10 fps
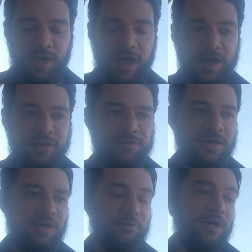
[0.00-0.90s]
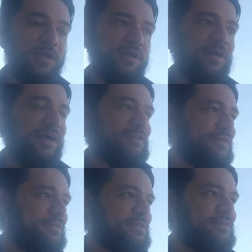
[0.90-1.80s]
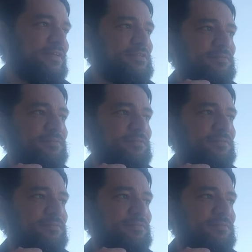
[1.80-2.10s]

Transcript: And, well, it's interesting